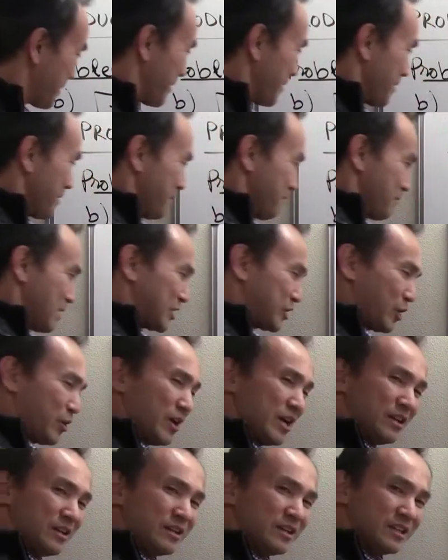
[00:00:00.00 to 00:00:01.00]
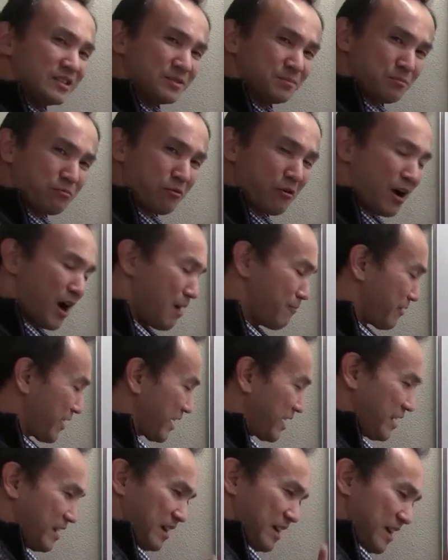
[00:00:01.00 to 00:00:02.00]
But so in this problem right
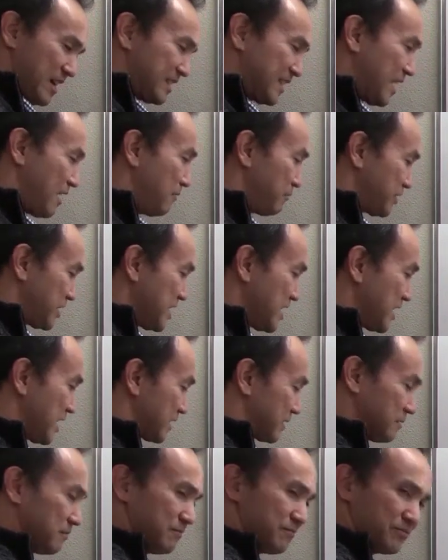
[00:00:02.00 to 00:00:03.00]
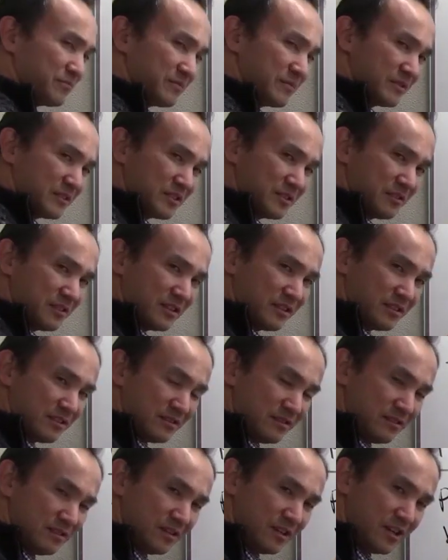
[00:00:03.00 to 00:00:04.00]
here, here's how I'm seeing it.
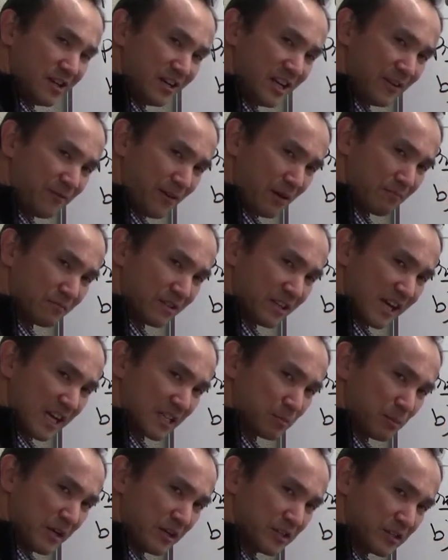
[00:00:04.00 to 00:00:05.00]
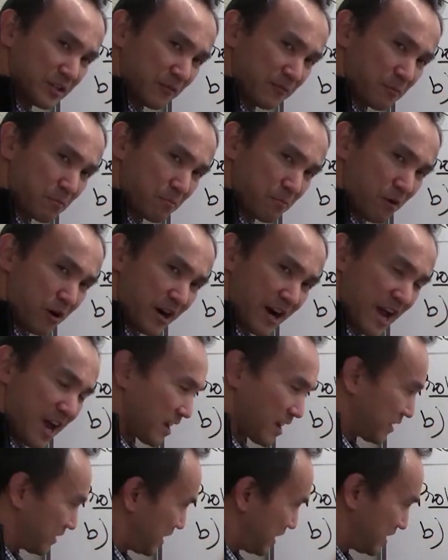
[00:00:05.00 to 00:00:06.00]
Learning from the experience of part
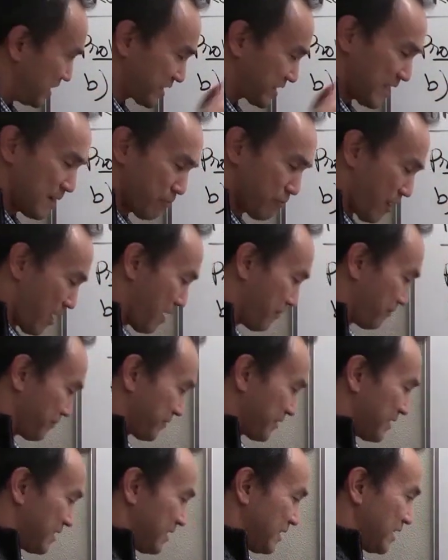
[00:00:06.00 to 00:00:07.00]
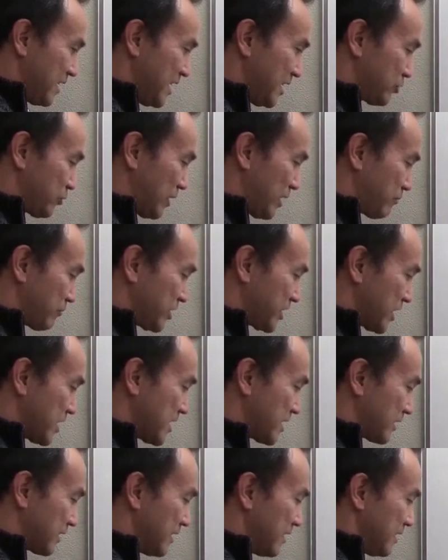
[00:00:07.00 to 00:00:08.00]
A in the same problem, here's what I'm
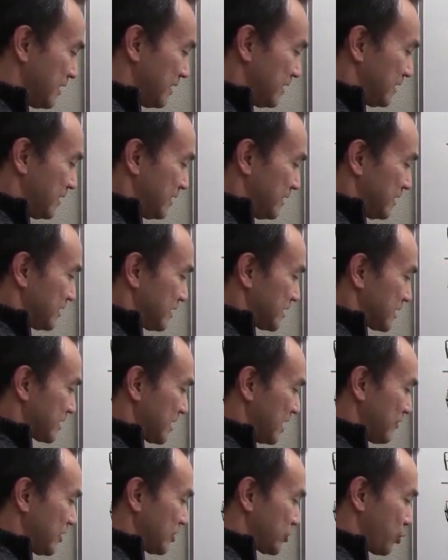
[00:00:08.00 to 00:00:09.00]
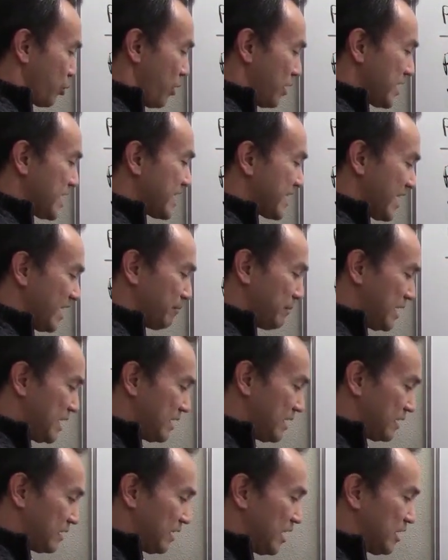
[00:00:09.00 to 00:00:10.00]
seeing. 720 can
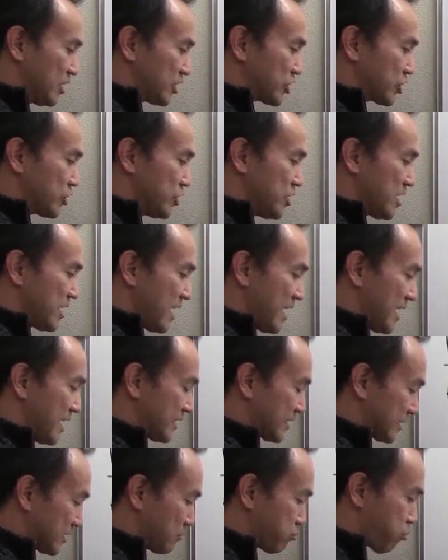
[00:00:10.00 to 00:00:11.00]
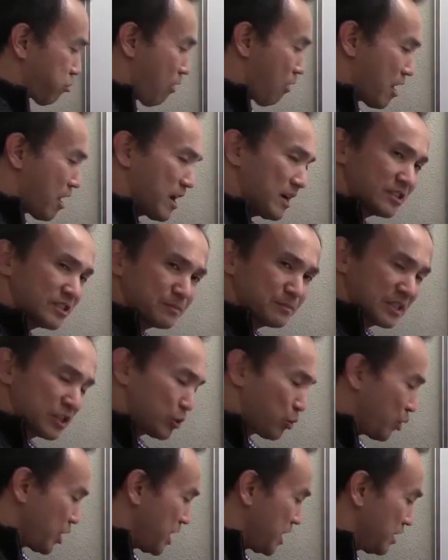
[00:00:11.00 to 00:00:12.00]
be understood as the product
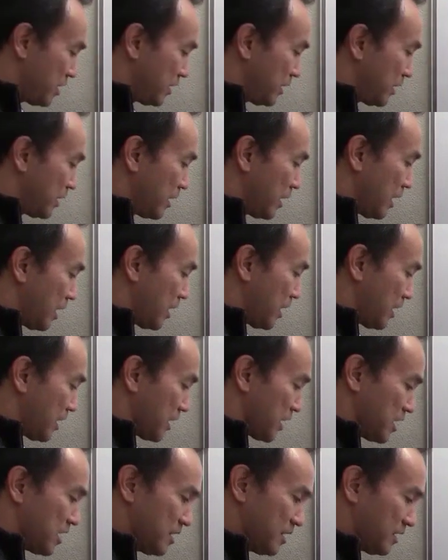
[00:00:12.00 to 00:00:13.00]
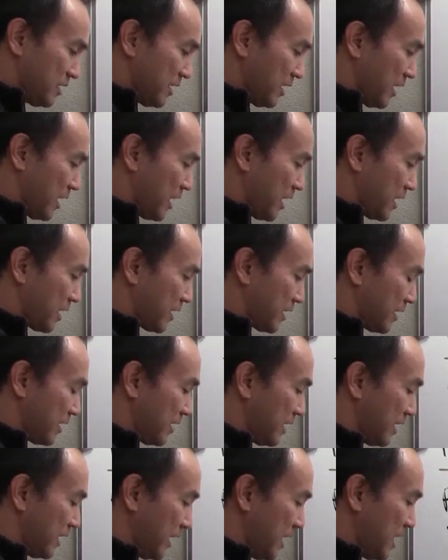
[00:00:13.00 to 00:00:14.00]
between 9 and
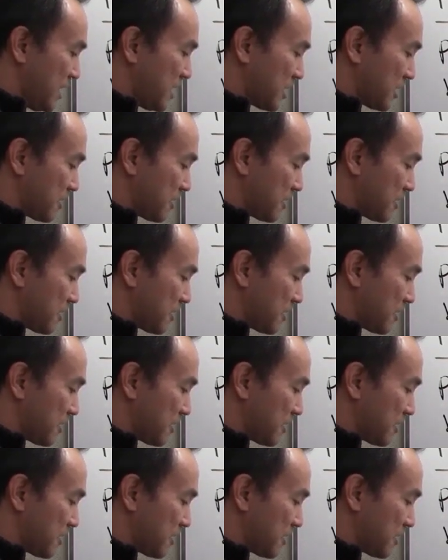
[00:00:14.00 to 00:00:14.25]
80.